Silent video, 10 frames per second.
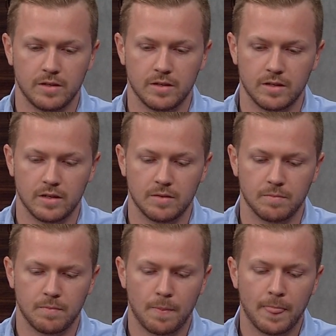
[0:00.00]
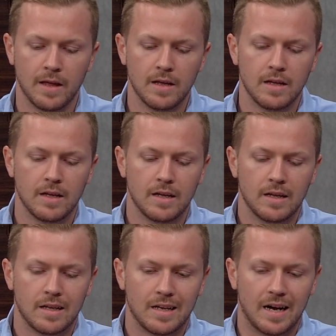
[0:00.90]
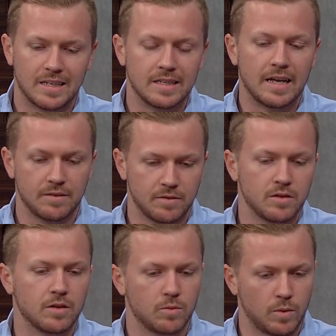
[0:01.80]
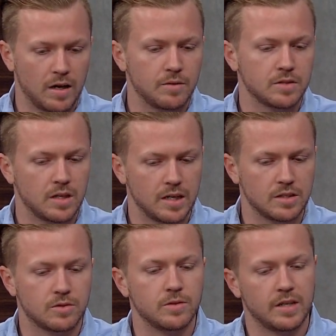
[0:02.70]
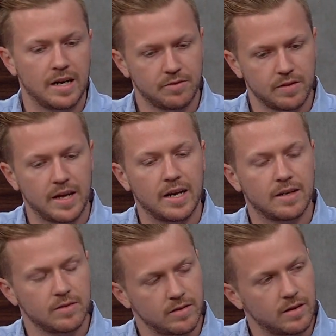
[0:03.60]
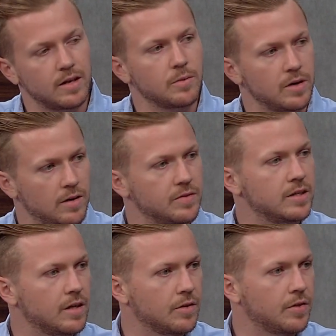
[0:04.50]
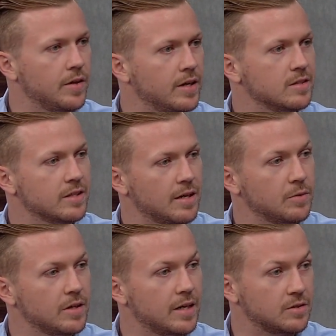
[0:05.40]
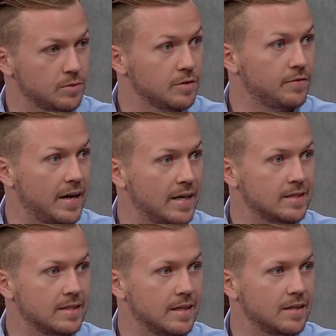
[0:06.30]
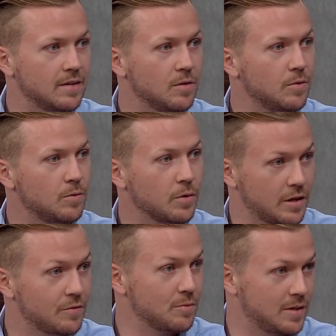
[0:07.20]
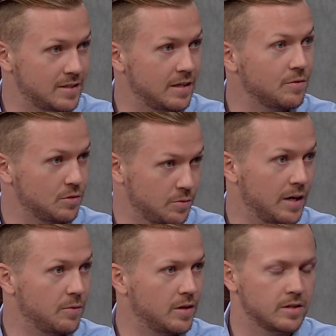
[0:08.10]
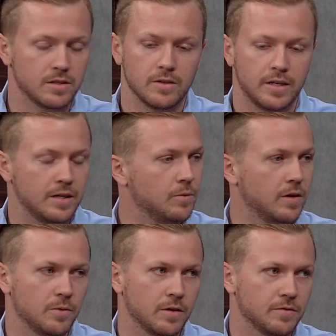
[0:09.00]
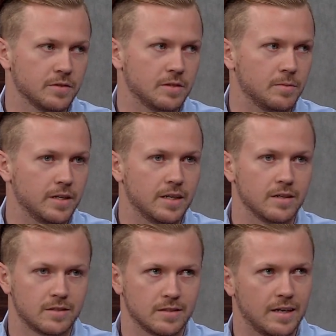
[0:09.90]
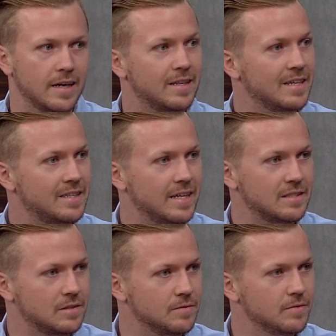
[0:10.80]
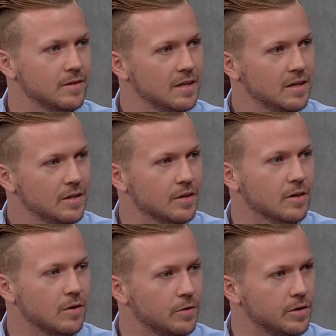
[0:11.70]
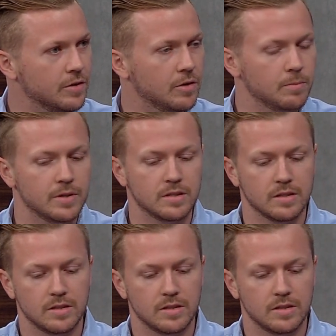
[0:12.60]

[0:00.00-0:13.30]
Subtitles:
And I did that, you know, while I was in high school, and then after that, I kind of went off and did other things, and I realized real fast that working for myself was what I wanted to do. I didn't want to work for somebody else because I had that taste of, you know, owning your own business.